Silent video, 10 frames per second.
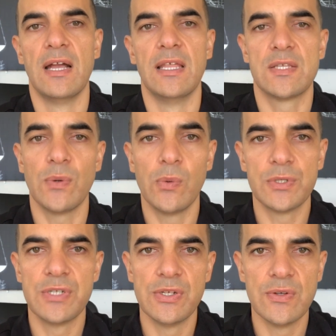that's what we
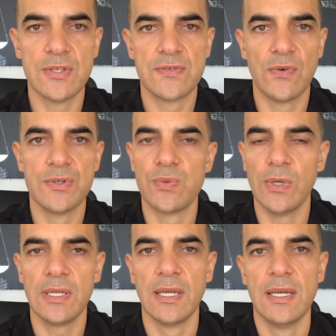want you to do this first
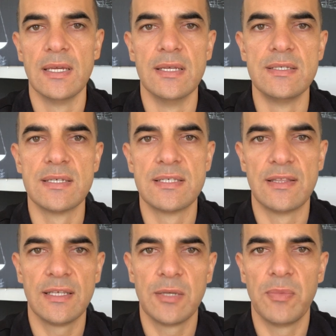week, is just to
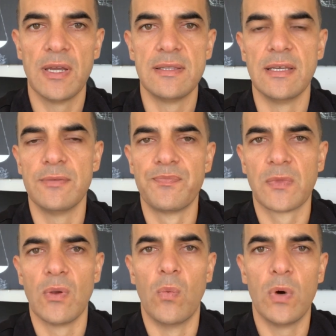think about that.
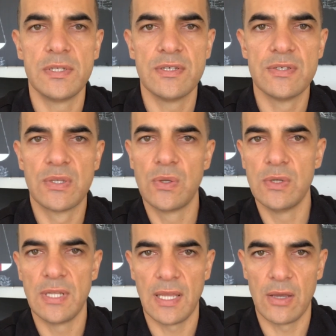What does
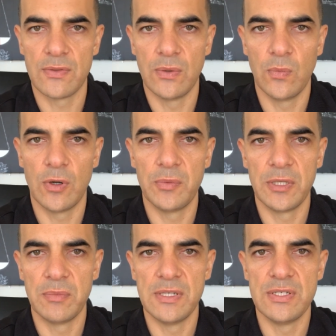good health and
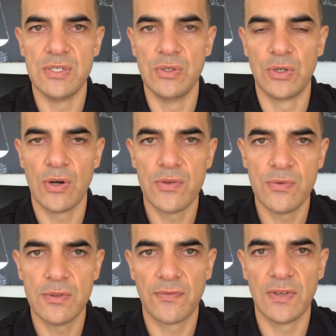well-being mean to you? Go
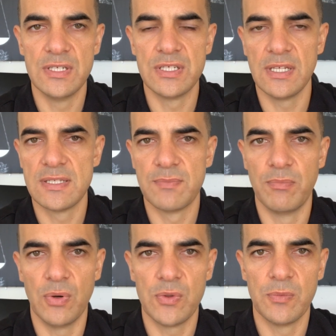through the fun sheets,
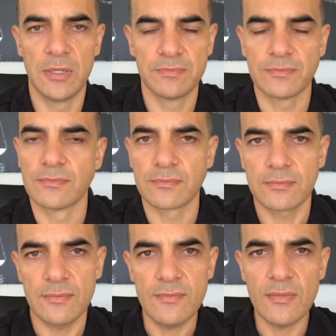pull them up.
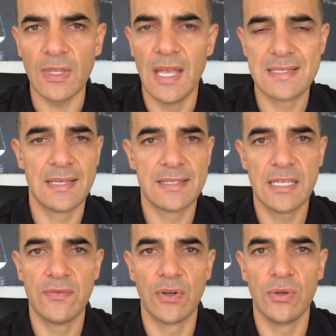As I
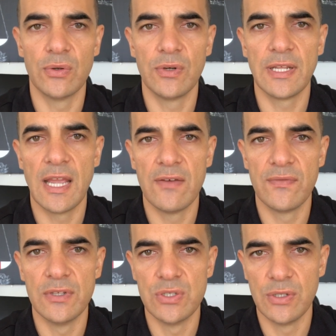say, if you don't already
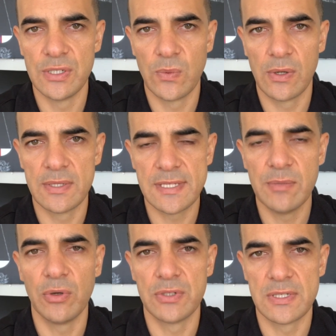have the Journey to Wellness
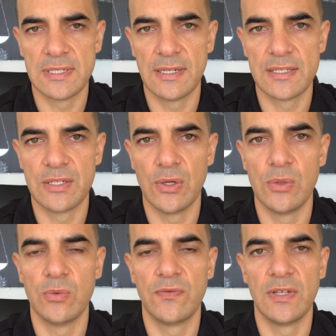ebook, just let us know
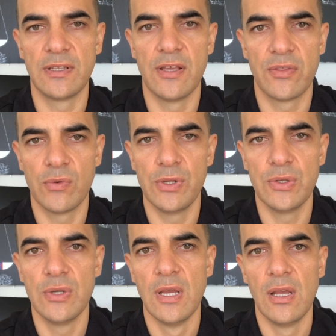and we'll flick that through to
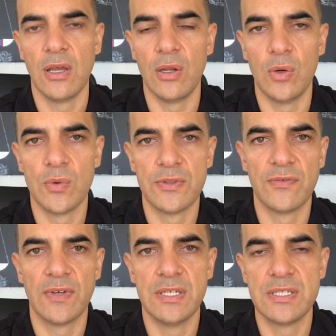you along with the
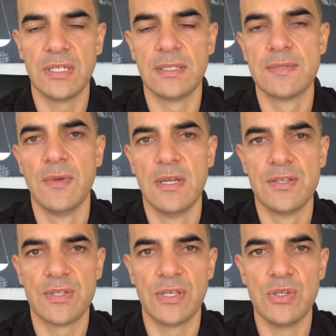fun sheets
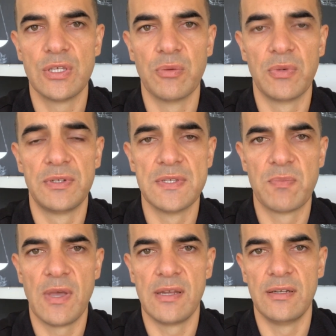so that you can
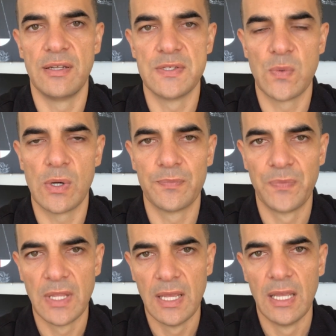participate in it as well.
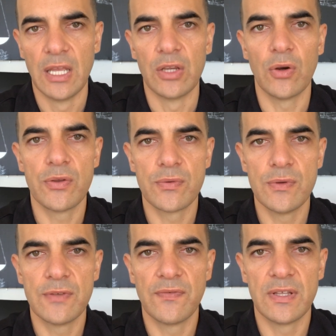Go
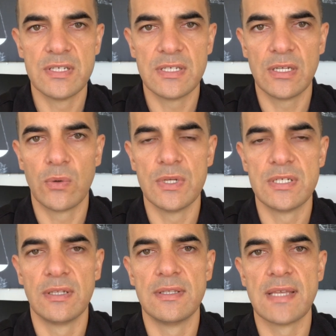through the fun sheet
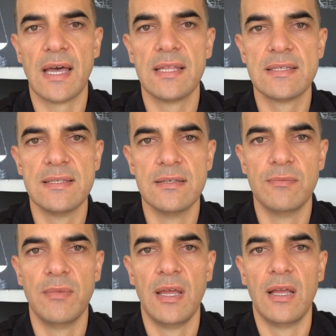questions, answer
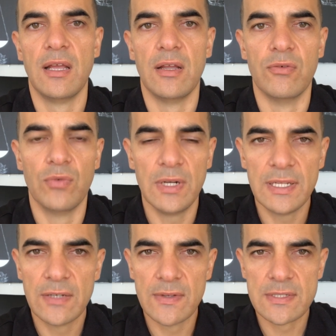them, really
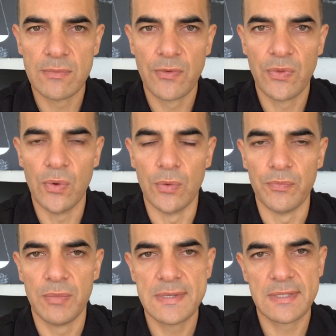give it some
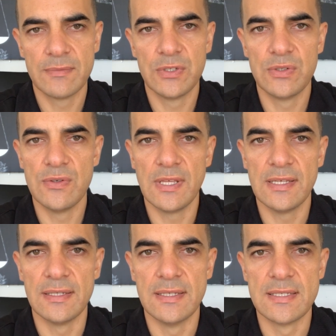thought. Best time to do
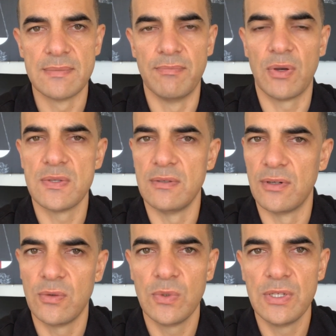that is
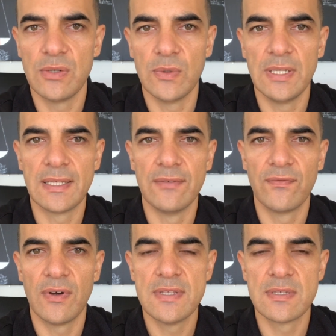when you can
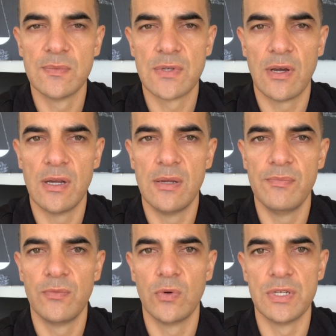find some
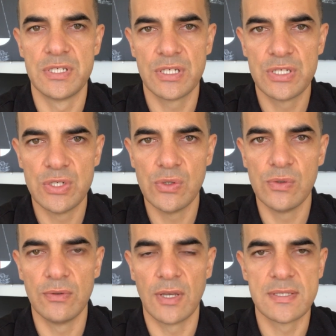time where it's just
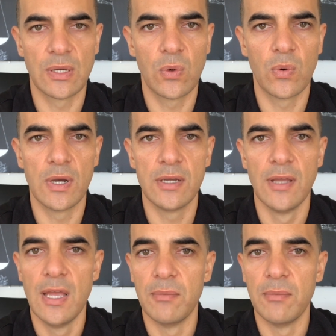you, nice and quiet.